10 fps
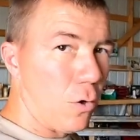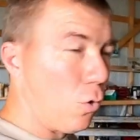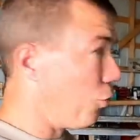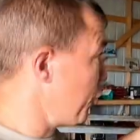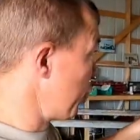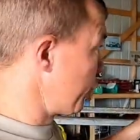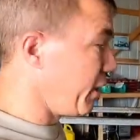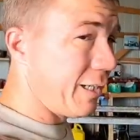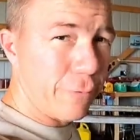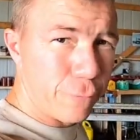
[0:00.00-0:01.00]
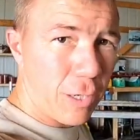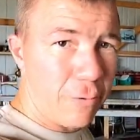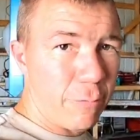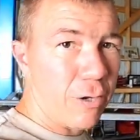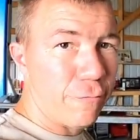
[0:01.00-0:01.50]
it to hold three
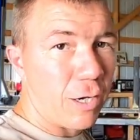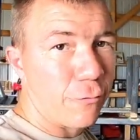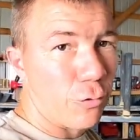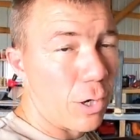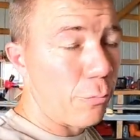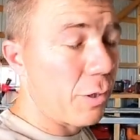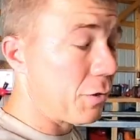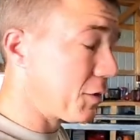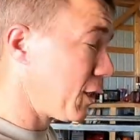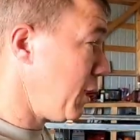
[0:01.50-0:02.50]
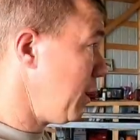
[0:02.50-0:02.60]
5x5 round bales.